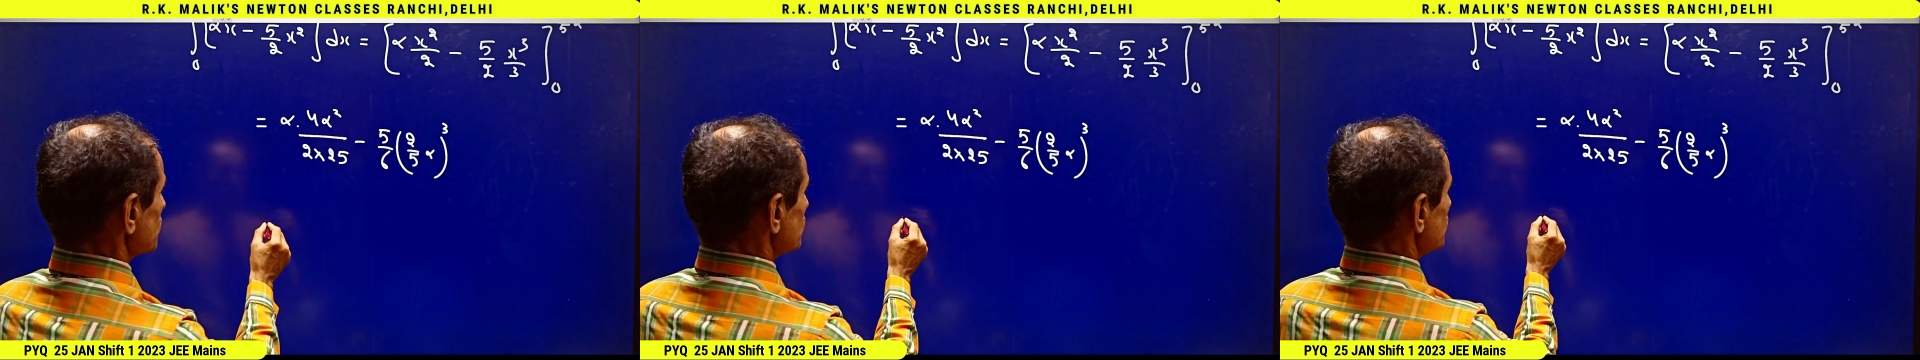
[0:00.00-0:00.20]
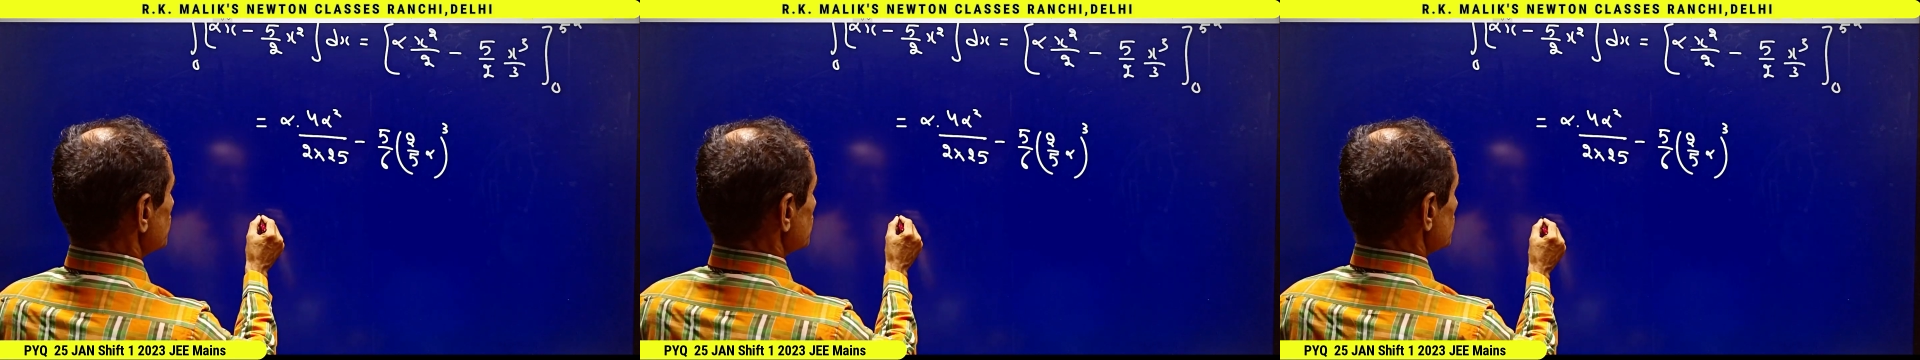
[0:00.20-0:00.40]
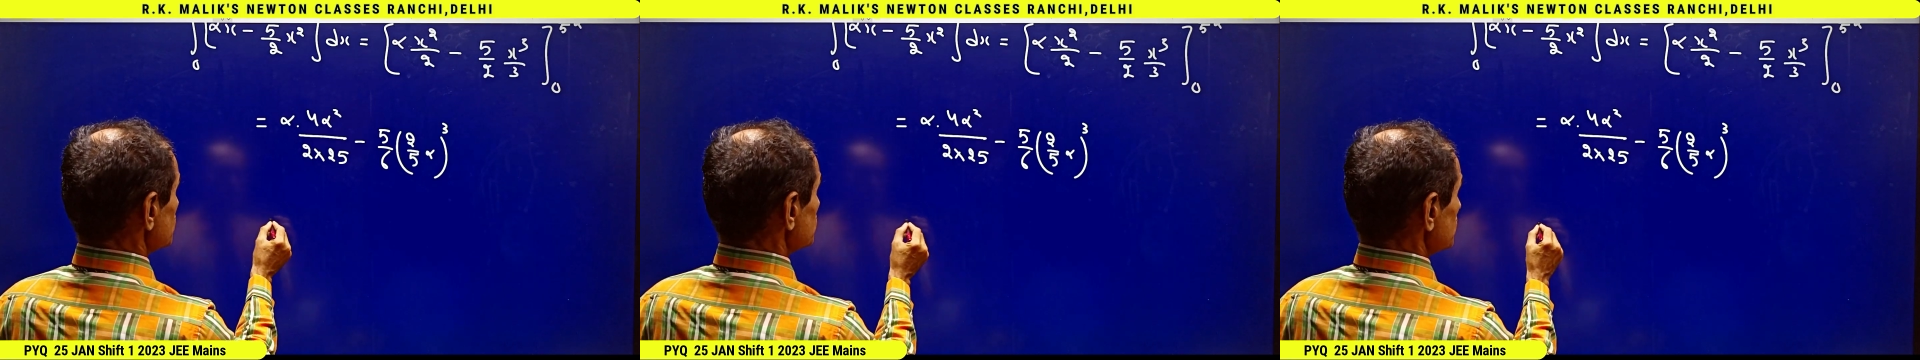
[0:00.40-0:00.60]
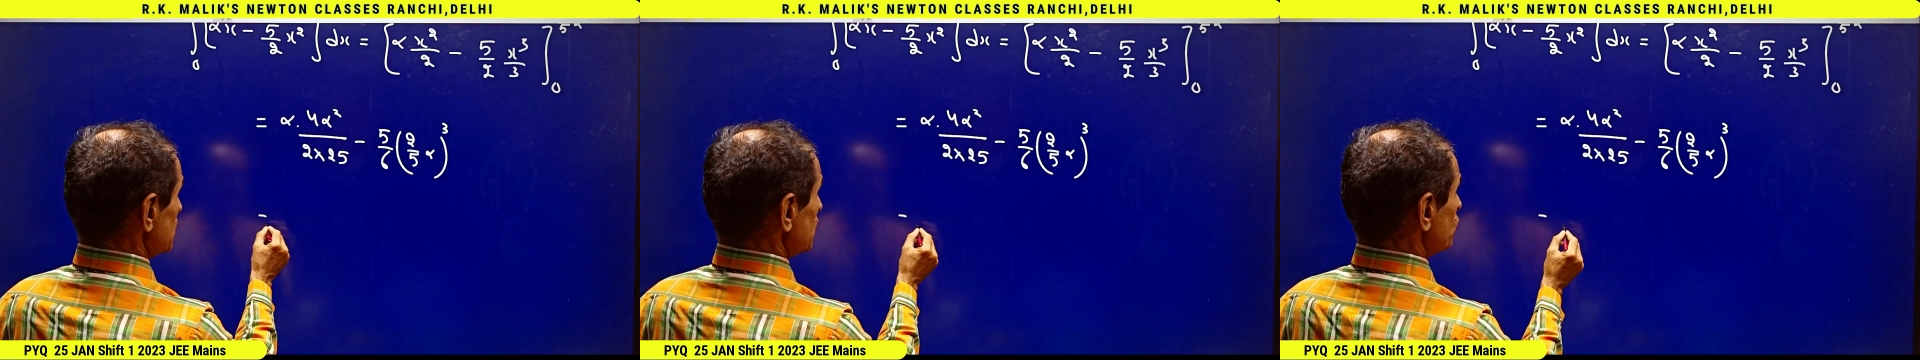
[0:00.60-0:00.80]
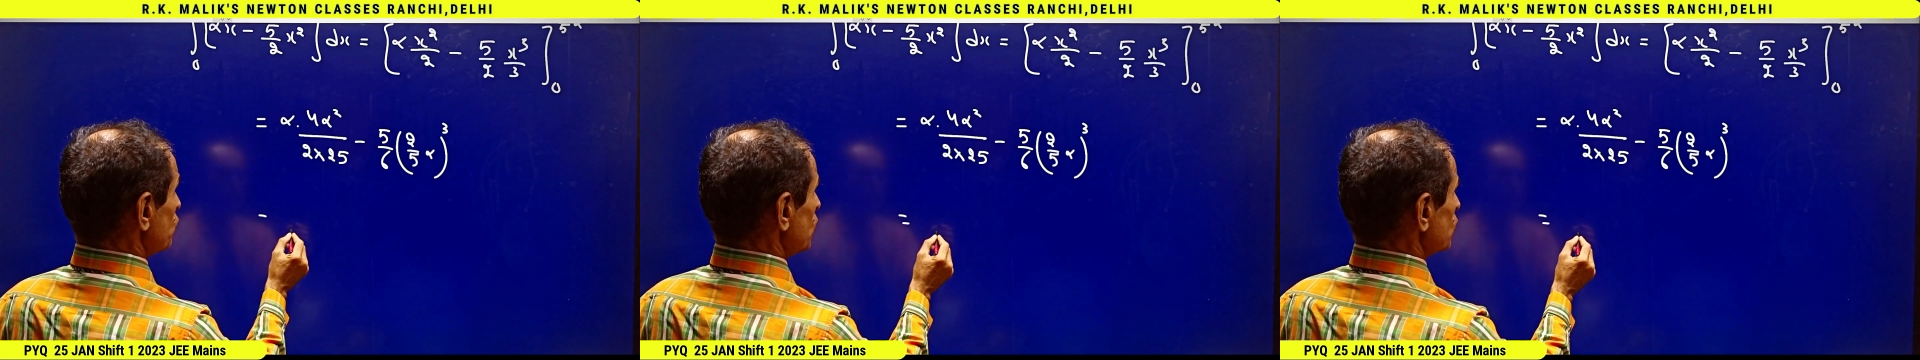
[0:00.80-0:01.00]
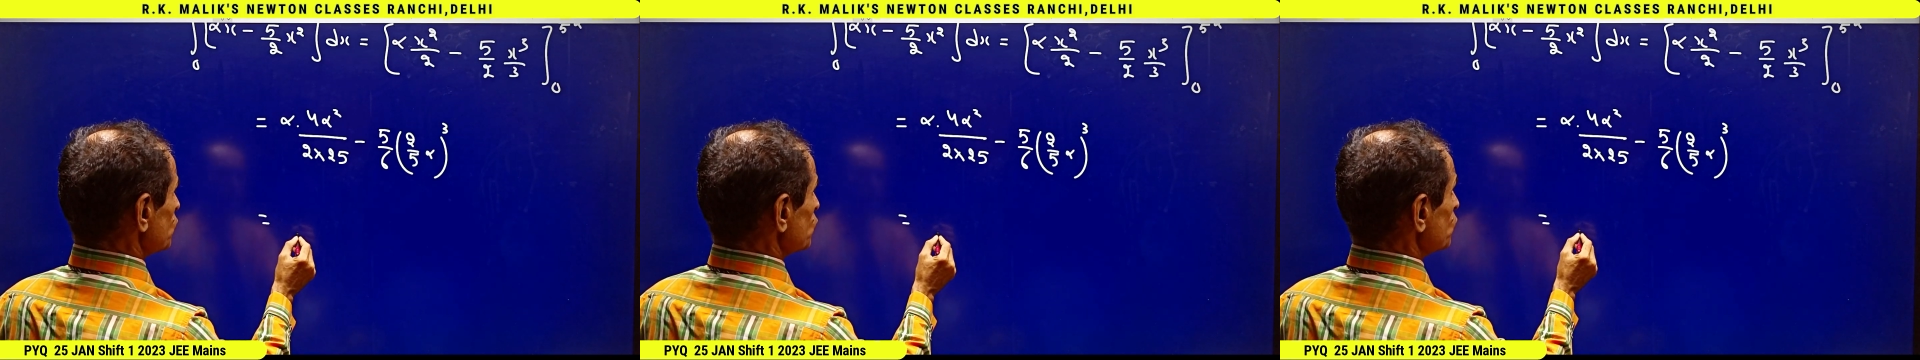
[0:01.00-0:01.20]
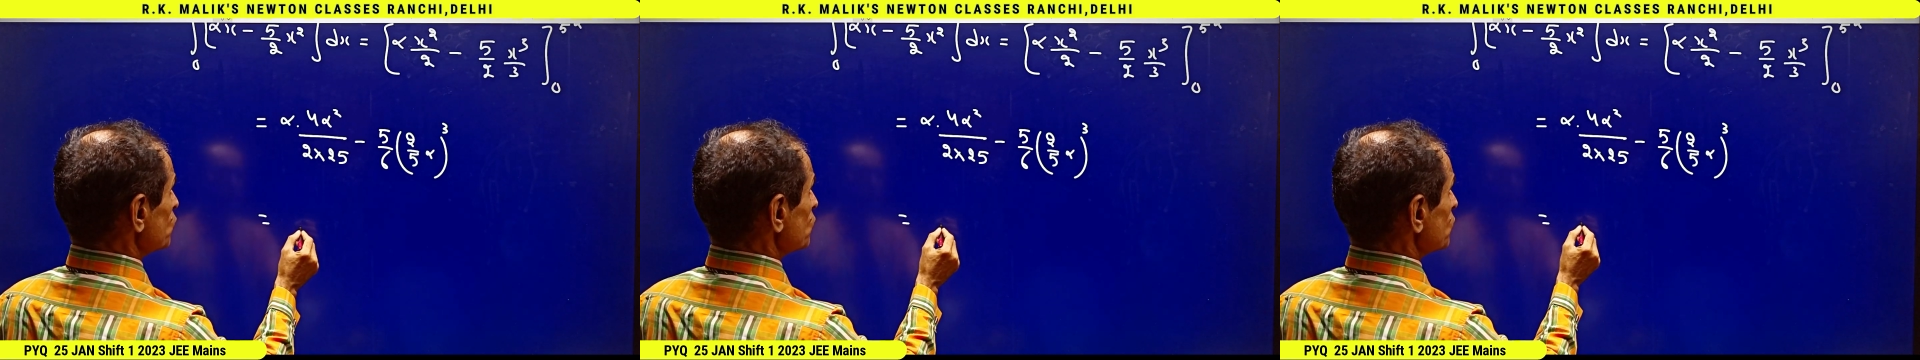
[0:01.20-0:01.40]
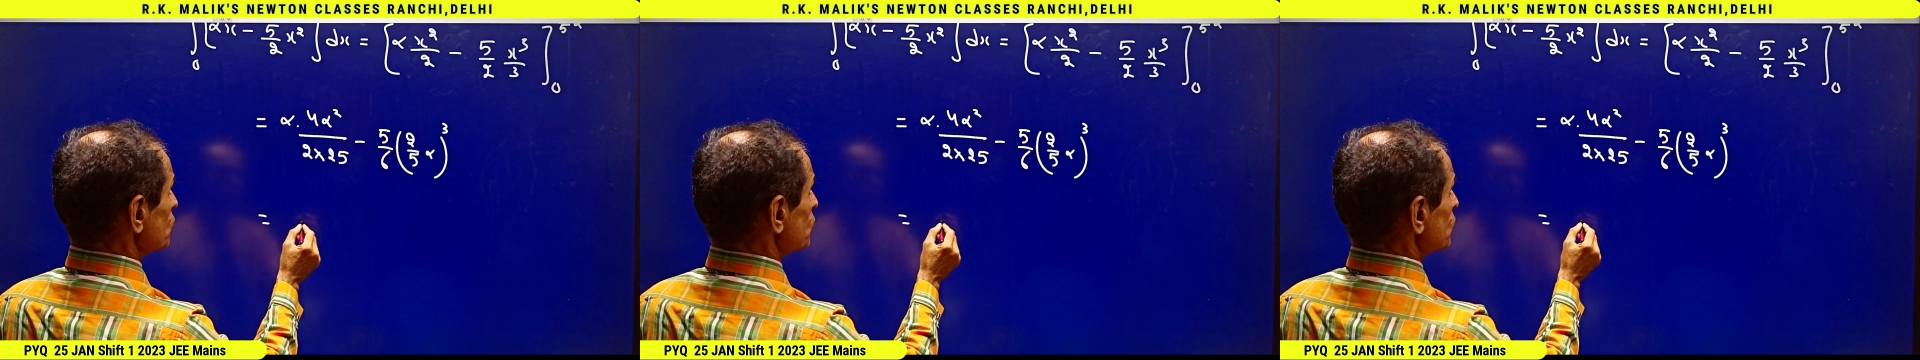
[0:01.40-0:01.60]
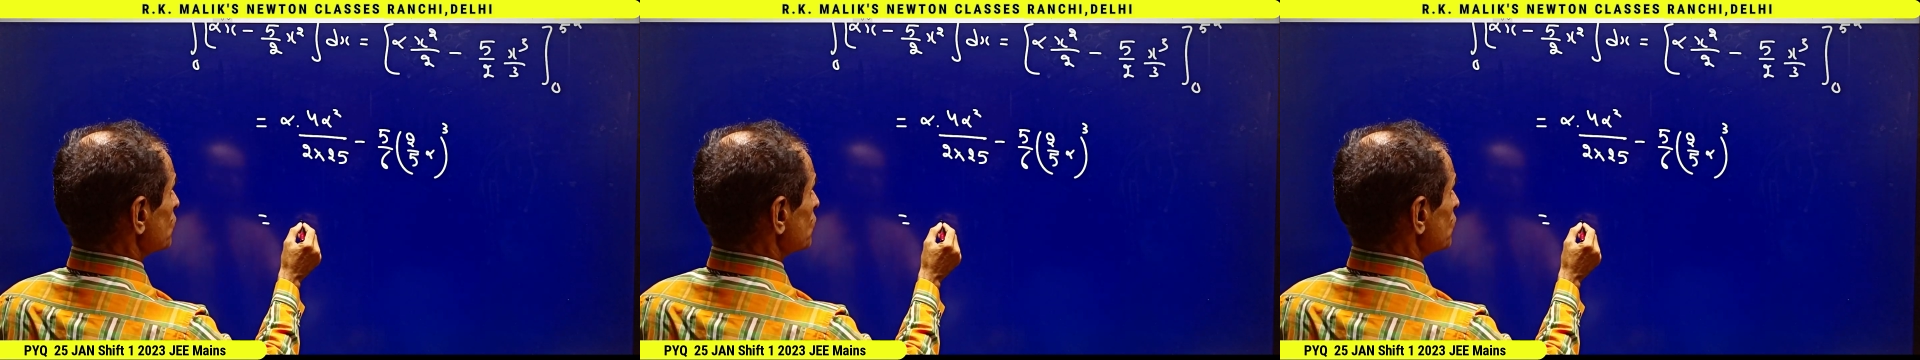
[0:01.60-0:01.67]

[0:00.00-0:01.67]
This is equal to